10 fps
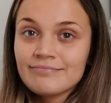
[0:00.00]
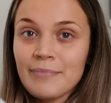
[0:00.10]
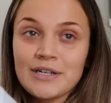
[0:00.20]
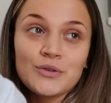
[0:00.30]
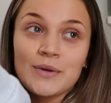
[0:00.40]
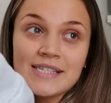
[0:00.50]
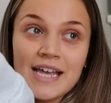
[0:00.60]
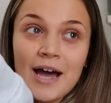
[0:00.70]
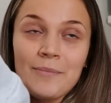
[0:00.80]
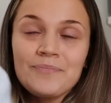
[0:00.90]
medical
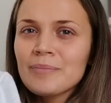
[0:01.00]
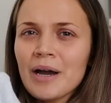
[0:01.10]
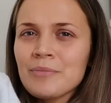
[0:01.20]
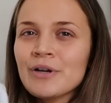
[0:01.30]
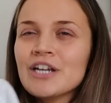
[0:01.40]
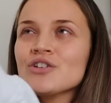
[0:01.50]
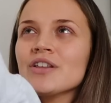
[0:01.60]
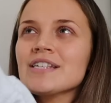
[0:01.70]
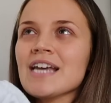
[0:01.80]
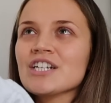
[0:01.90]
exam, but I'm pretty sure that
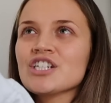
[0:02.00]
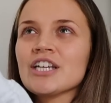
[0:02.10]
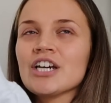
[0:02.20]
there's actually